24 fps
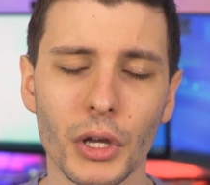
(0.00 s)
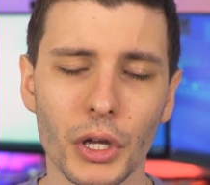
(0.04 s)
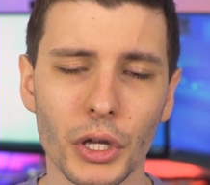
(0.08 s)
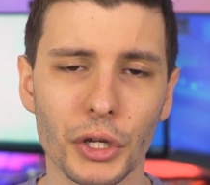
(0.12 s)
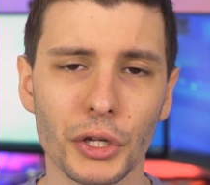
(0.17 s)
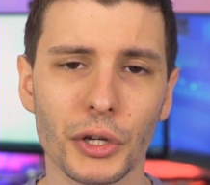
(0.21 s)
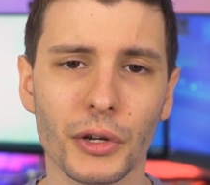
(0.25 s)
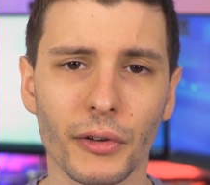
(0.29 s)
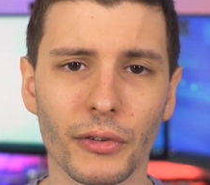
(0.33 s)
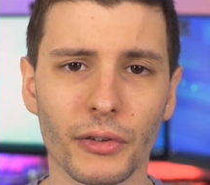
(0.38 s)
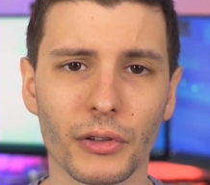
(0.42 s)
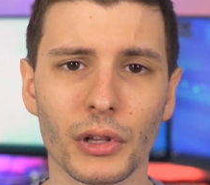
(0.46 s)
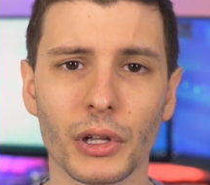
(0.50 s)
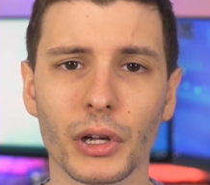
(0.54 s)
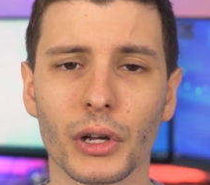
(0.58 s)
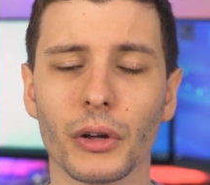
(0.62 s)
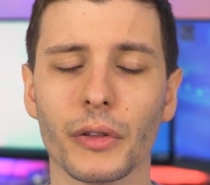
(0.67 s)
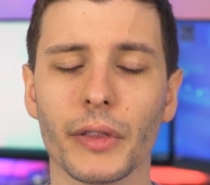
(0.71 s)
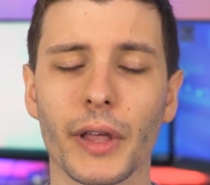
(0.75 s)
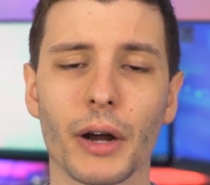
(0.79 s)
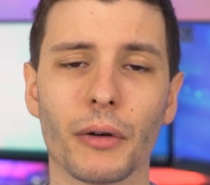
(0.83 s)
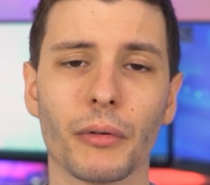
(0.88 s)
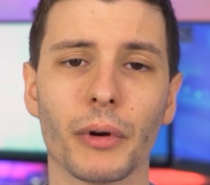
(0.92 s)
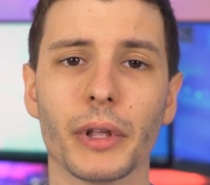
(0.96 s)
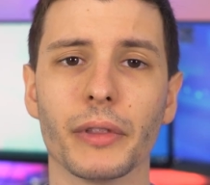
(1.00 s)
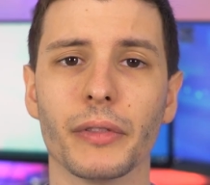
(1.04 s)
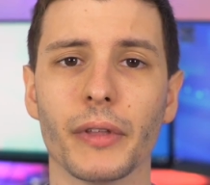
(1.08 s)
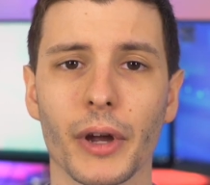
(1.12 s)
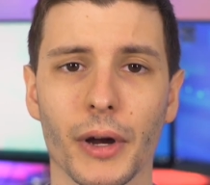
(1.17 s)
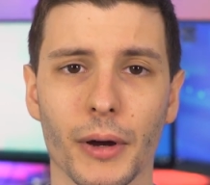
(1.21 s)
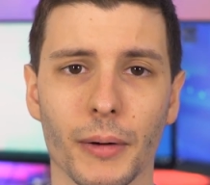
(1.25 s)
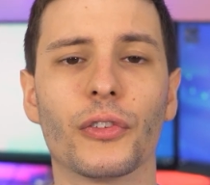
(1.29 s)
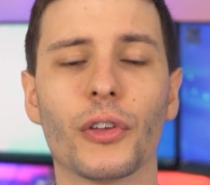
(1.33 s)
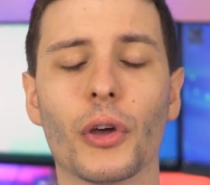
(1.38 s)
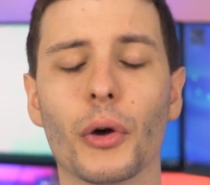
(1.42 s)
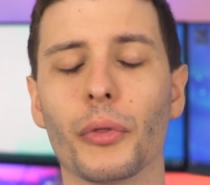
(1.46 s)
You can just click on that right
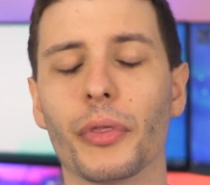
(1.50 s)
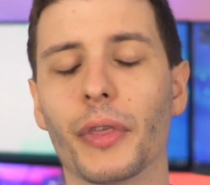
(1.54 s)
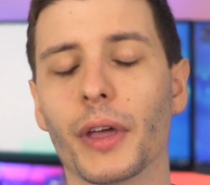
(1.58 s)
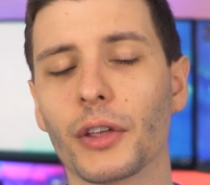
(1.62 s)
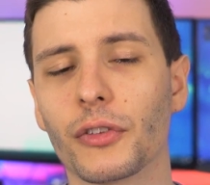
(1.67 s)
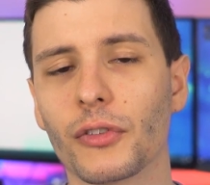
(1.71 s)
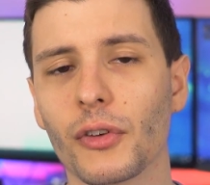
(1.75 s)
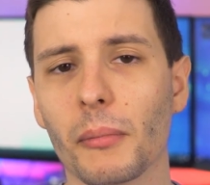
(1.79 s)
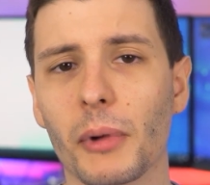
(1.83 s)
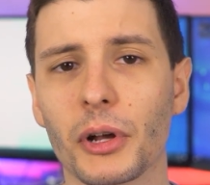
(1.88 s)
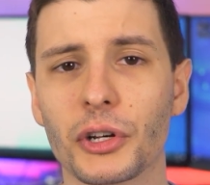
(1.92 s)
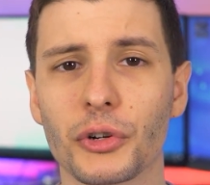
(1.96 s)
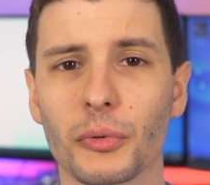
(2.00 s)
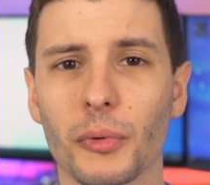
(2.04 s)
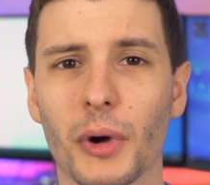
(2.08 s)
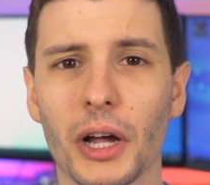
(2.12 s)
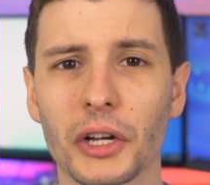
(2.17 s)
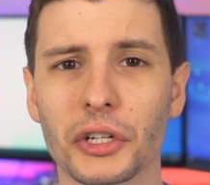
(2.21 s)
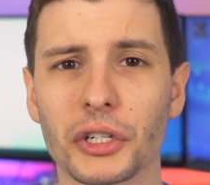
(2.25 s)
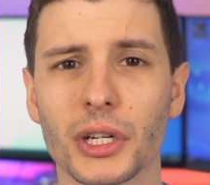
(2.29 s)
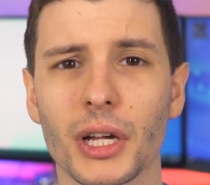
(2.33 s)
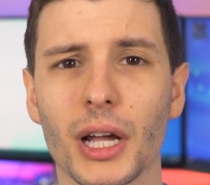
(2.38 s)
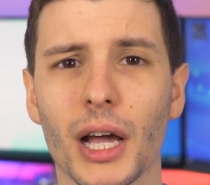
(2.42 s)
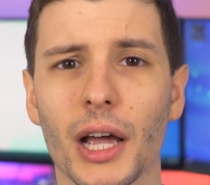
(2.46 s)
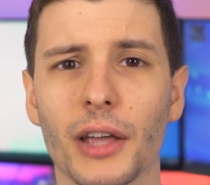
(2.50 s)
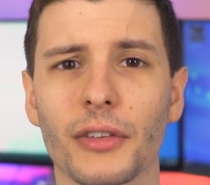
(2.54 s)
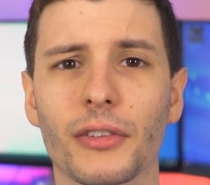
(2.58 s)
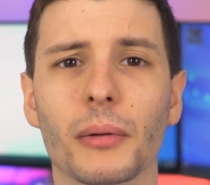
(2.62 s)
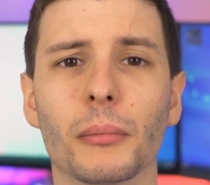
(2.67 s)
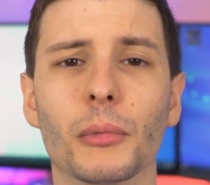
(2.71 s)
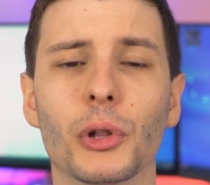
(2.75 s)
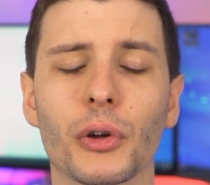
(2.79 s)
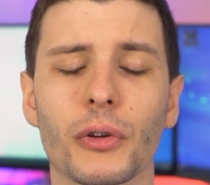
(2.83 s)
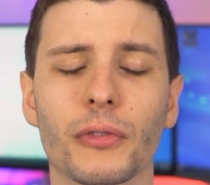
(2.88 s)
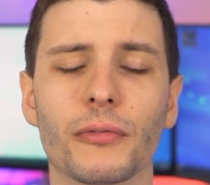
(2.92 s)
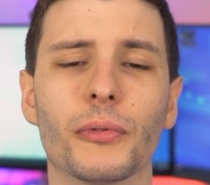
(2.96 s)
there. So thanks so much for watching, guys.
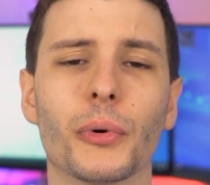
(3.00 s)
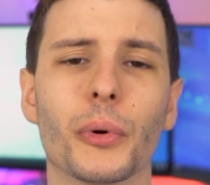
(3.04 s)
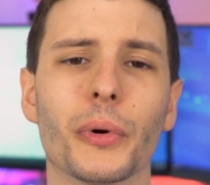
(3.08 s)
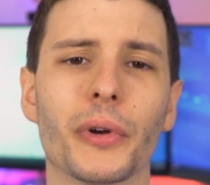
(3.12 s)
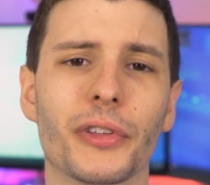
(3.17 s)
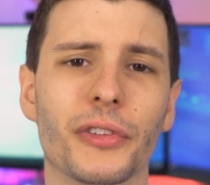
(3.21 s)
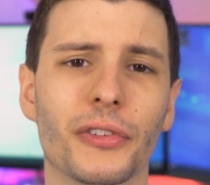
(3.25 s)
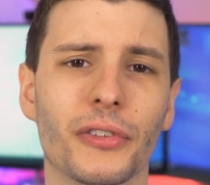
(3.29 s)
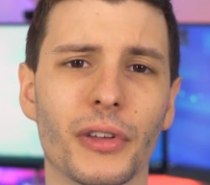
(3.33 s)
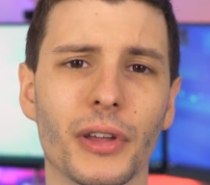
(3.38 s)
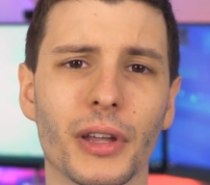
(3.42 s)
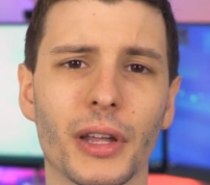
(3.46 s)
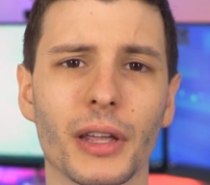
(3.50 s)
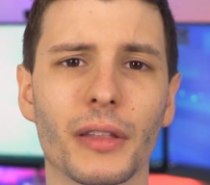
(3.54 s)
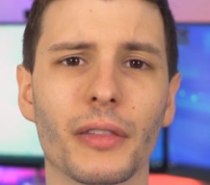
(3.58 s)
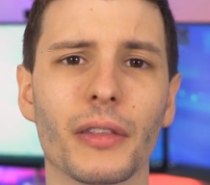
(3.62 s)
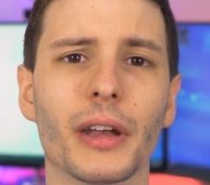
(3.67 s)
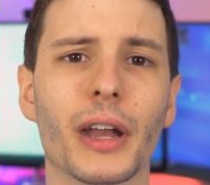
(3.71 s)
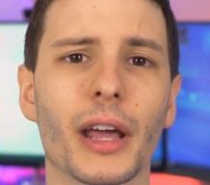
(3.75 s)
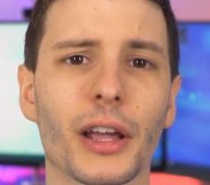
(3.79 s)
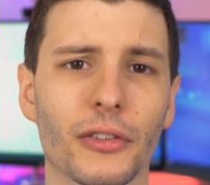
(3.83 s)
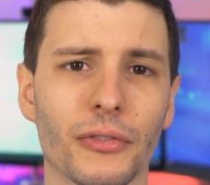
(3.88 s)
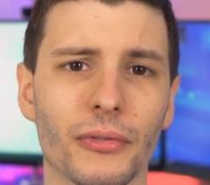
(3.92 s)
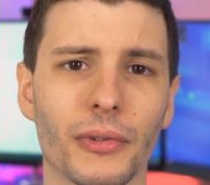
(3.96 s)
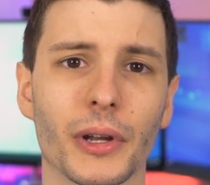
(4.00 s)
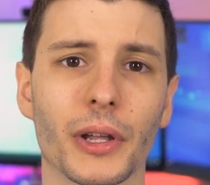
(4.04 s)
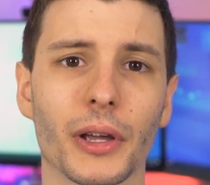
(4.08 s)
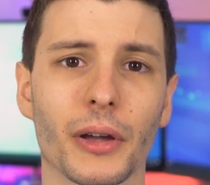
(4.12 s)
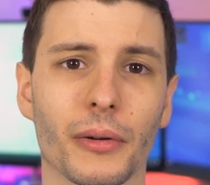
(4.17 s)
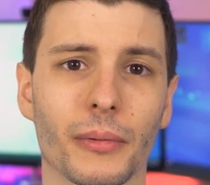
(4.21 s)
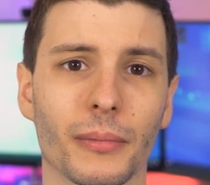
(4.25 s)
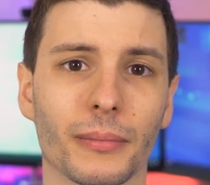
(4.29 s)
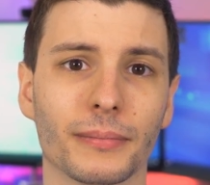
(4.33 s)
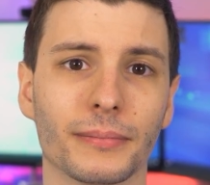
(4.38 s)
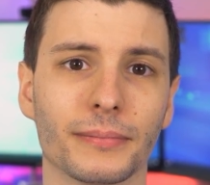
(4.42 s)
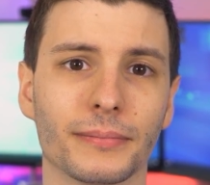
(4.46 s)
I'm looking forward to seeing you in the next video.